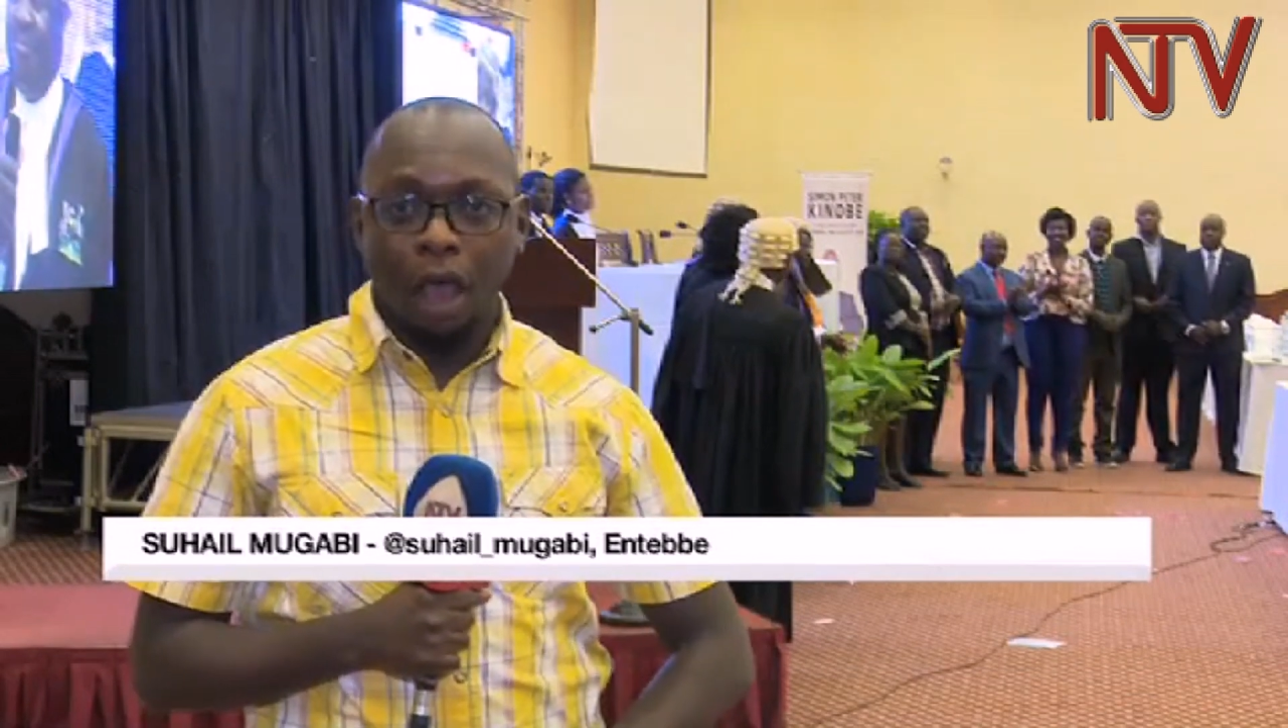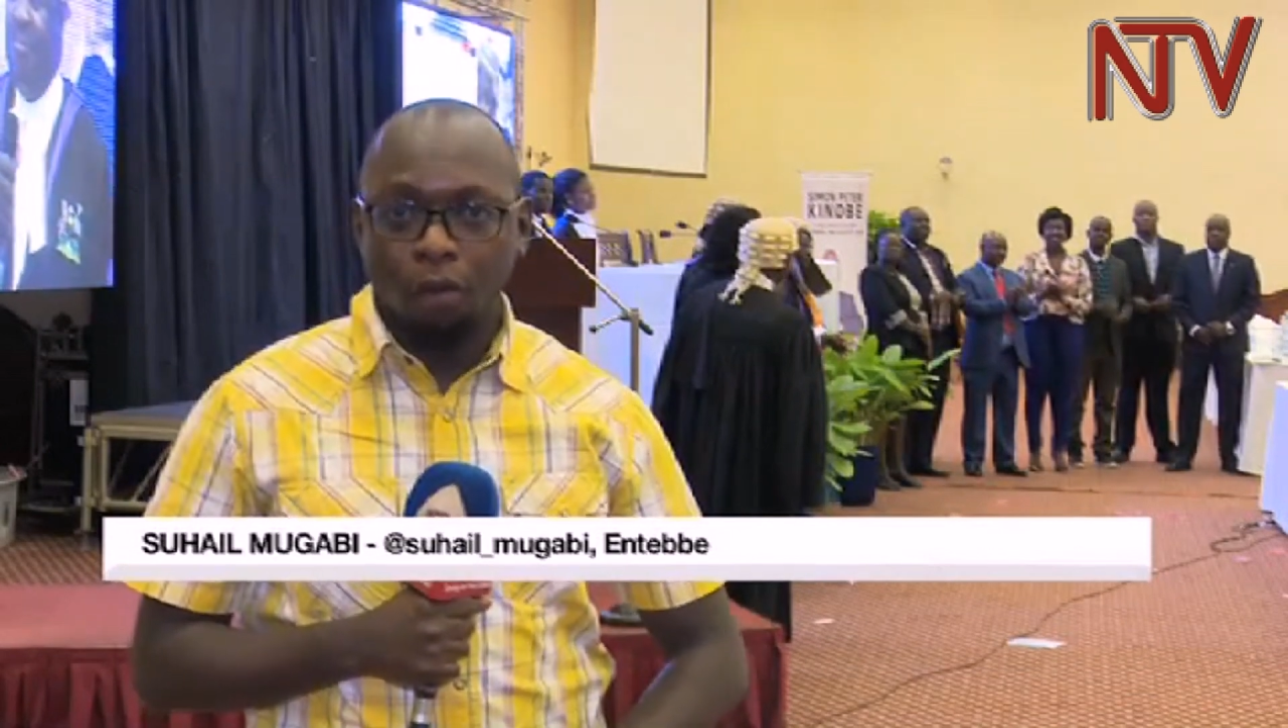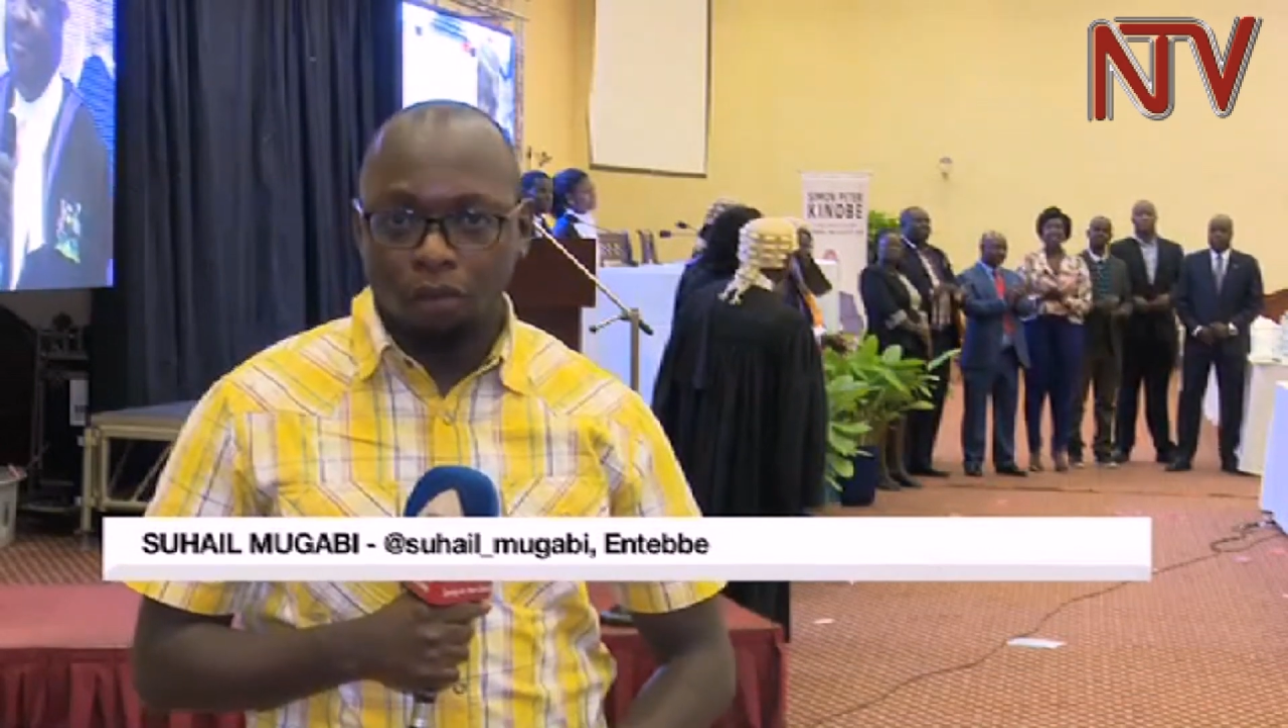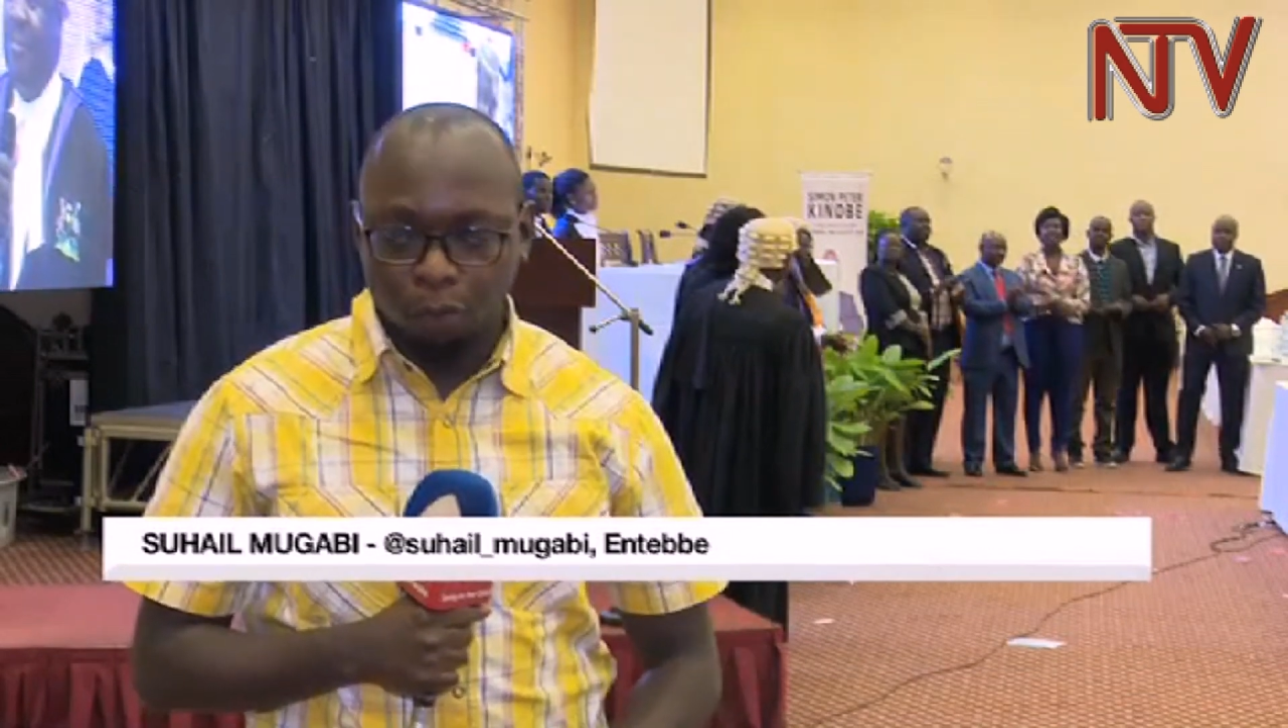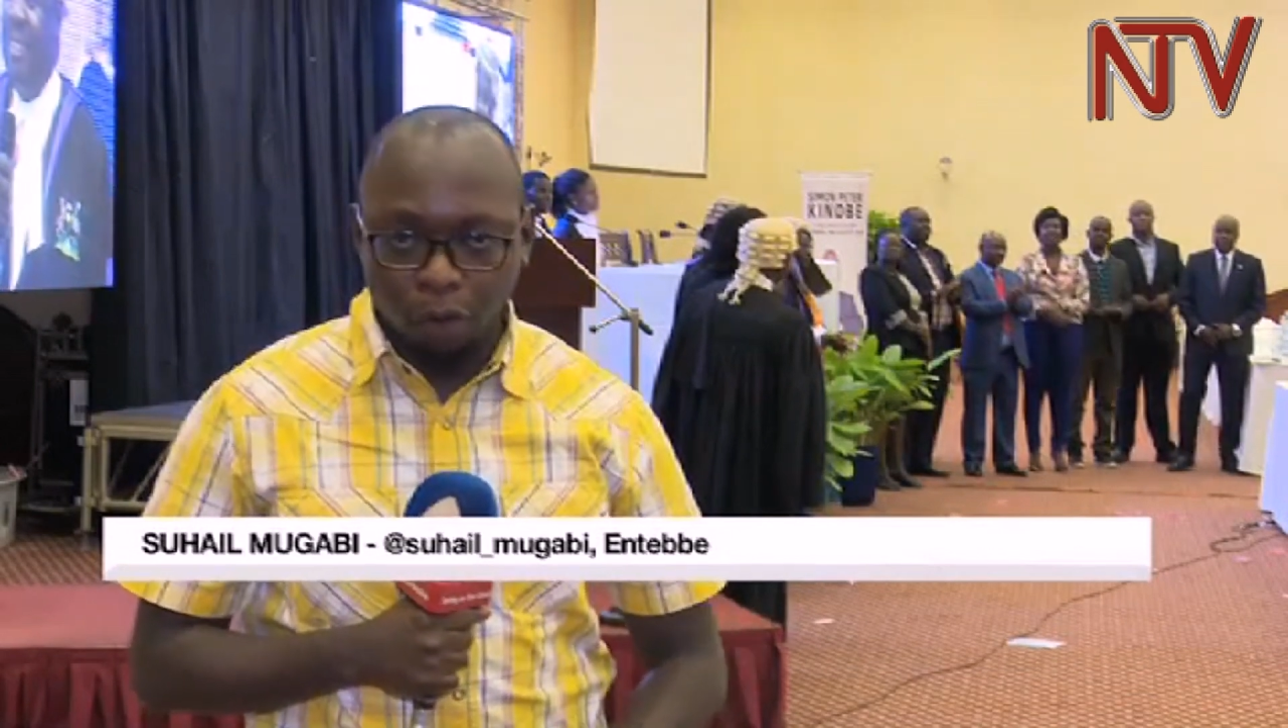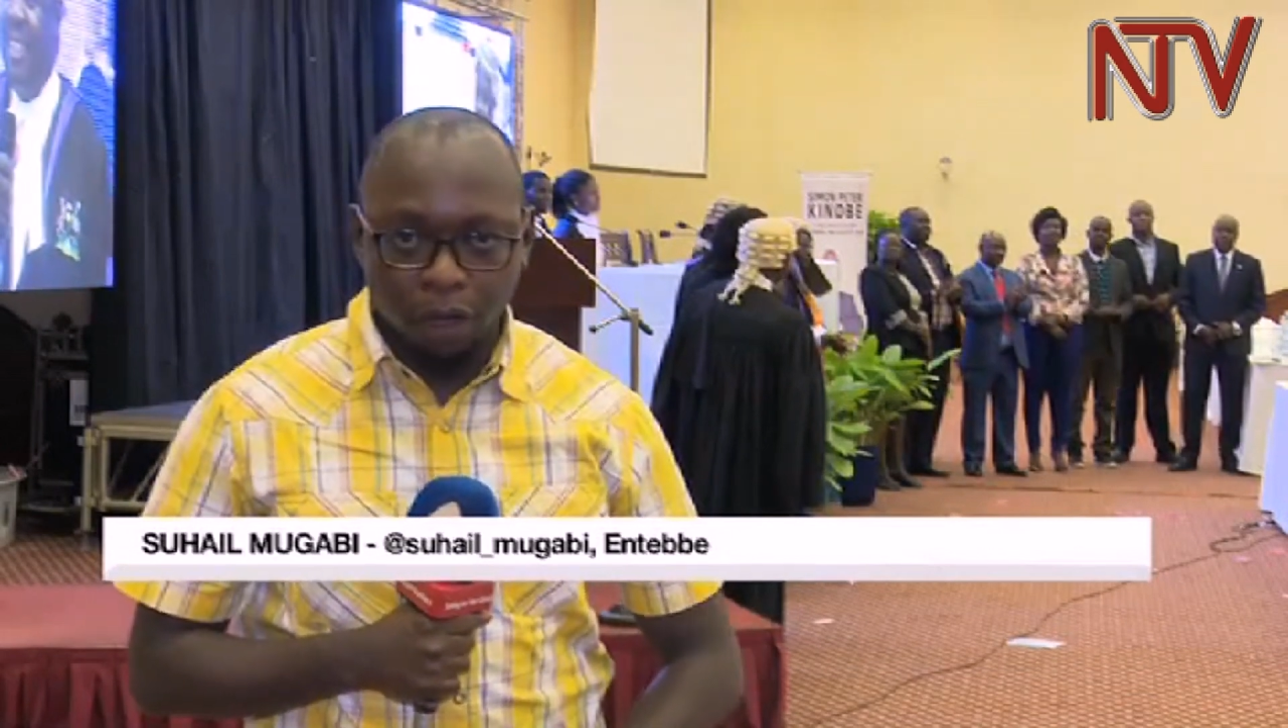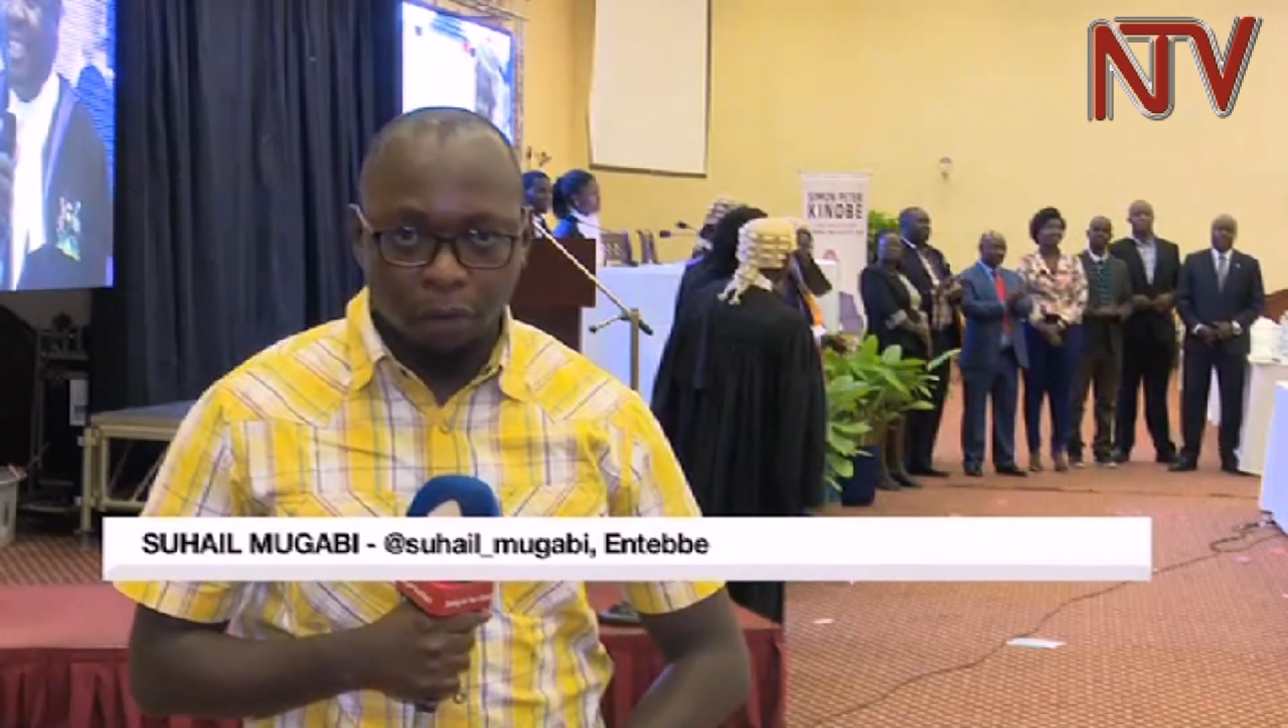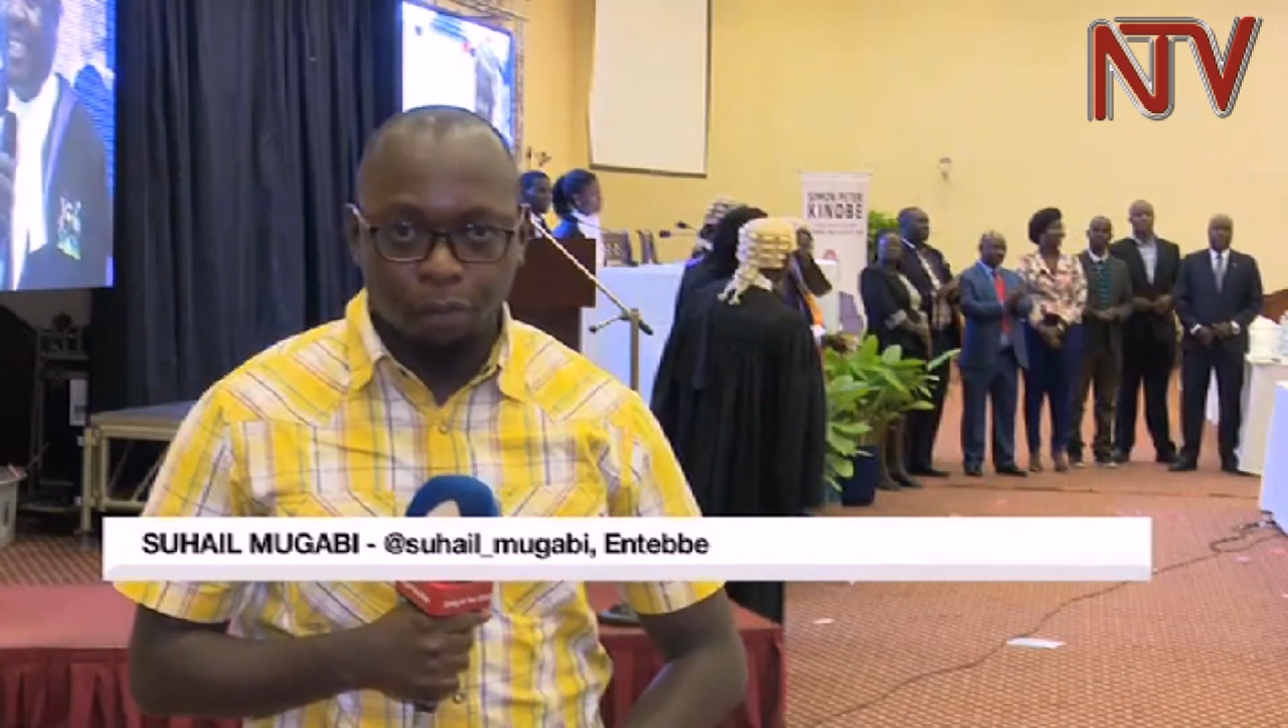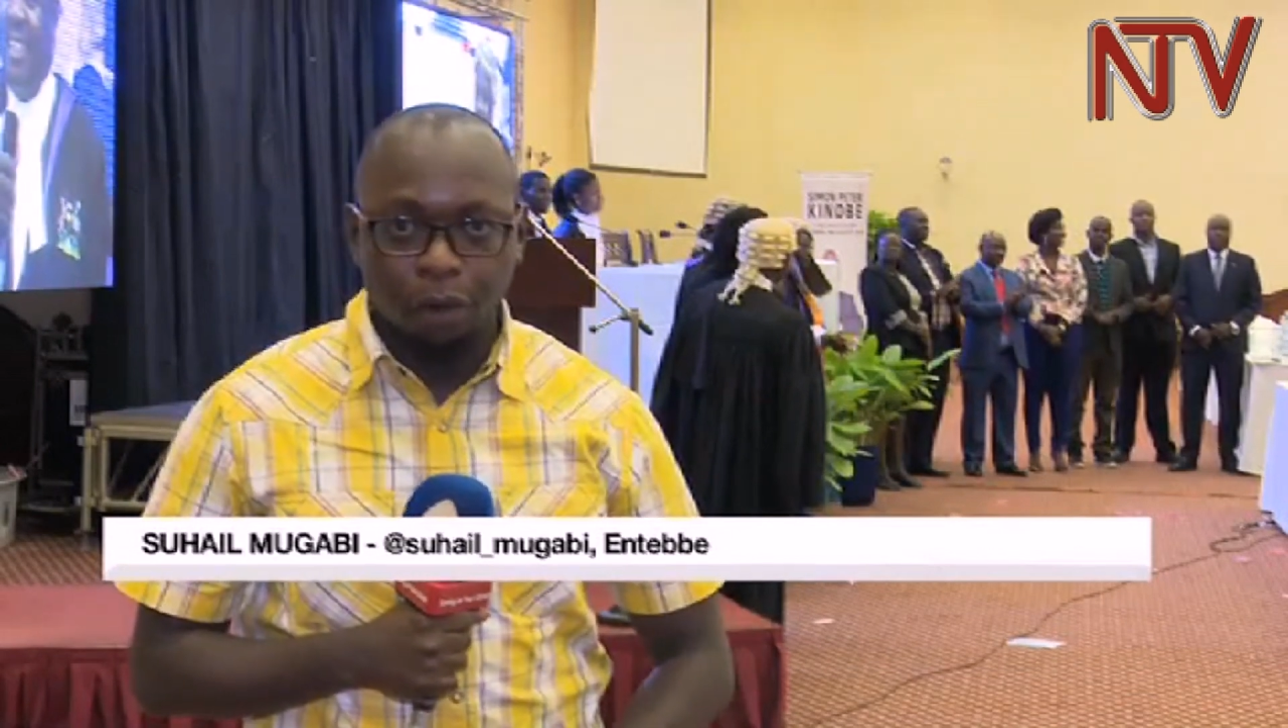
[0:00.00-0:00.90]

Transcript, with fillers: outspoken